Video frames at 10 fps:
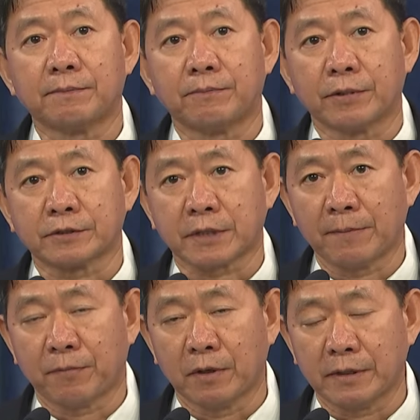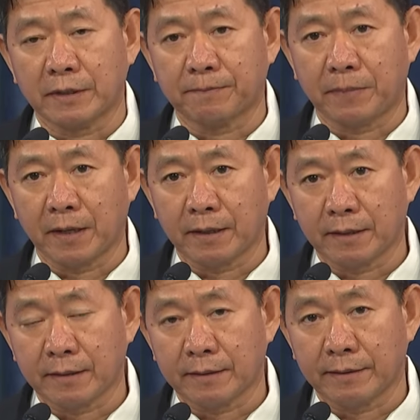for example, if
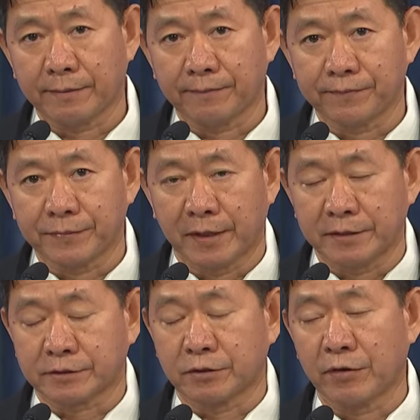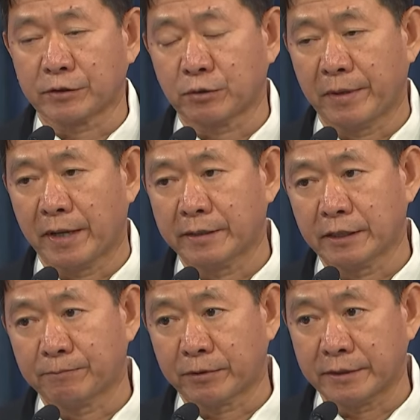there is going to be a
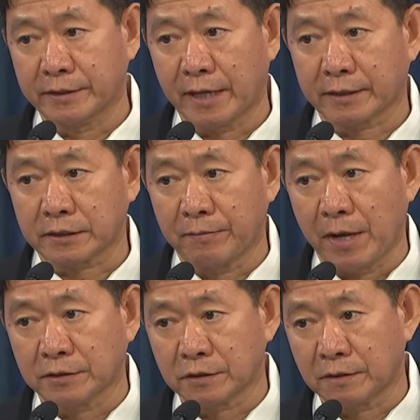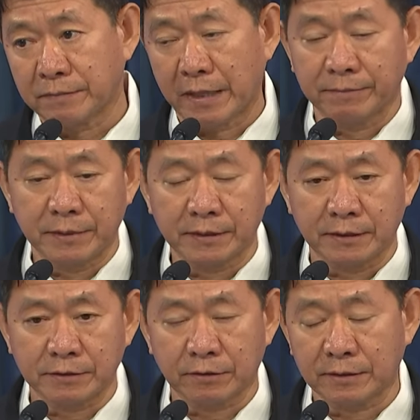need for the activation of the
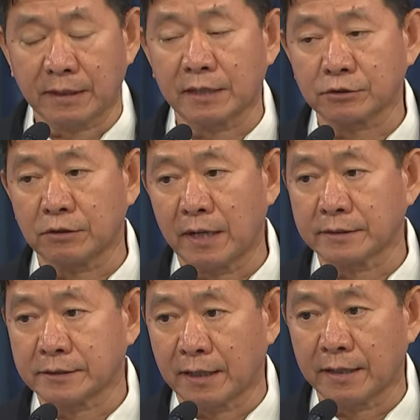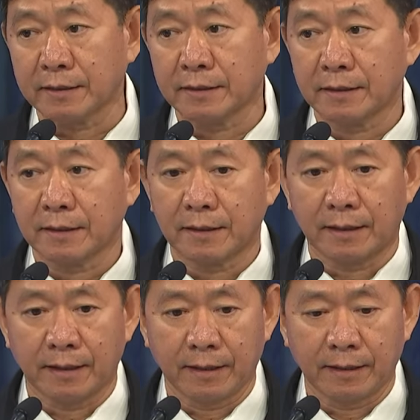MDT. So nag-assure lang sila.
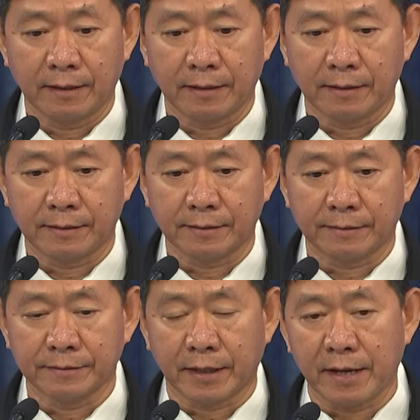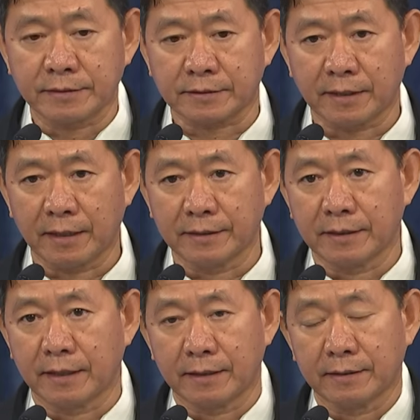The rest ay
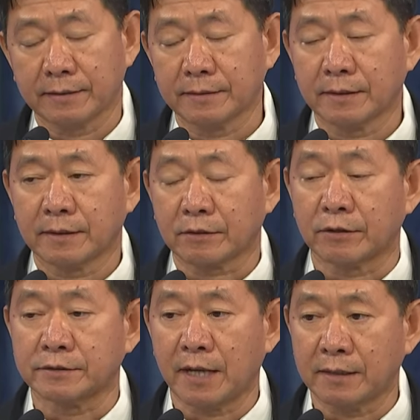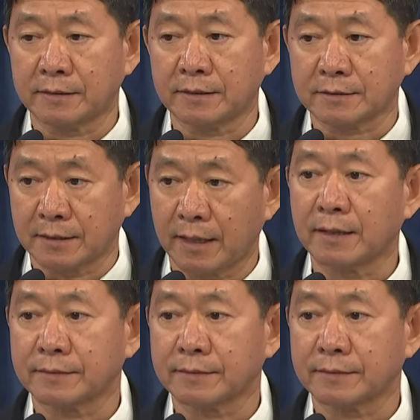cordialities na lang.